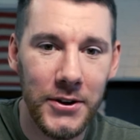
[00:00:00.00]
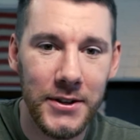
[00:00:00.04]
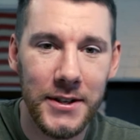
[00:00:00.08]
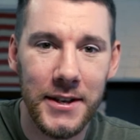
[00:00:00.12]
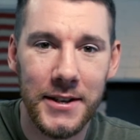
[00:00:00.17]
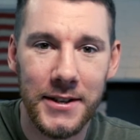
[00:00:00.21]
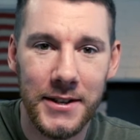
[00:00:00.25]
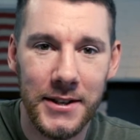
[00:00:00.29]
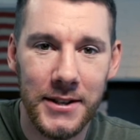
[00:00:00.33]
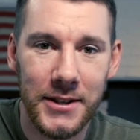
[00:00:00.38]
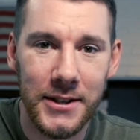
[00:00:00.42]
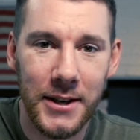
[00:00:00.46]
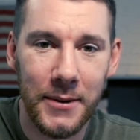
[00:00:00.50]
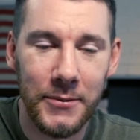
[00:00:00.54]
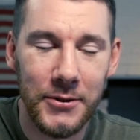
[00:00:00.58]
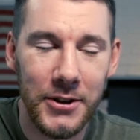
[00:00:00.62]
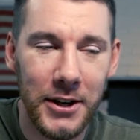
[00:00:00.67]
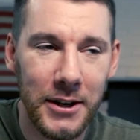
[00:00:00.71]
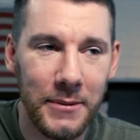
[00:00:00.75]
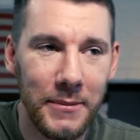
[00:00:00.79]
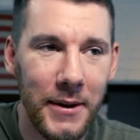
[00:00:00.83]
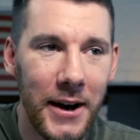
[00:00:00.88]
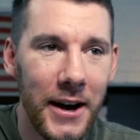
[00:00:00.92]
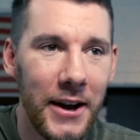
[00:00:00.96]
as the
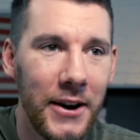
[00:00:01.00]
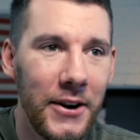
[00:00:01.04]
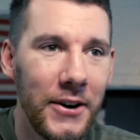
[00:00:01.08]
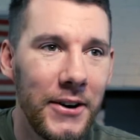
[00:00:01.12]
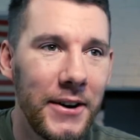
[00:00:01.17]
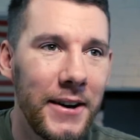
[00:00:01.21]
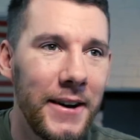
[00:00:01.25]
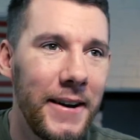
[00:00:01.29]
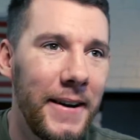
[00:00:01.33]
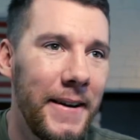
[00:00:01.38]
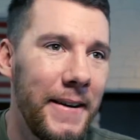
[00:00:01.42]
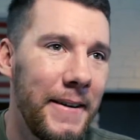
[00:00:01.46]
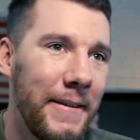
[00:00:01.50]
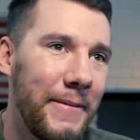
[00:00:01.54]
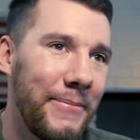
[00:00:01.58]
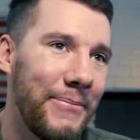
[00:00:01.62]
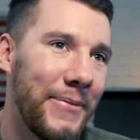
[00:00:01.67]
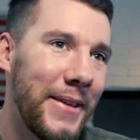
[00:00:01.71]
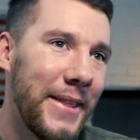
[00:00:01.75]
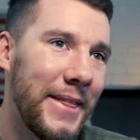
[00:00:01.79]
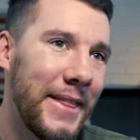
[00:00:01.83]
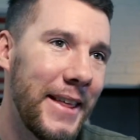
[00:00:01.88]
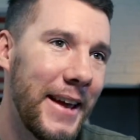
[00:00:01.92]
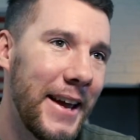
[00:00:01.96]
subject matter,
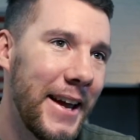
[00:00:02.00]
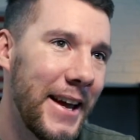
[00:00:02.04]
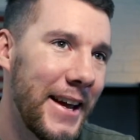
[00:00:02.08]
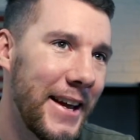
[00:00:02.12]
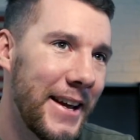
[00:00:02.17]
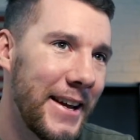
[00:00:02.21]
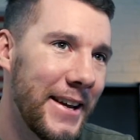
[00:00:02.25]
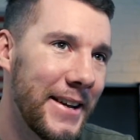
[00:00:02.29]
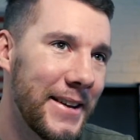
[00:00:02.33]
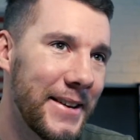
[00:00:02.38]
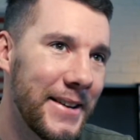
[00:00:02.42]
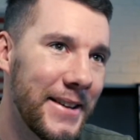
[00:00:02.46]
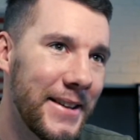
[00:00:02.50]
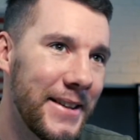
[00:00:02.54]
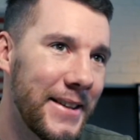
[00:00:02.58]
and they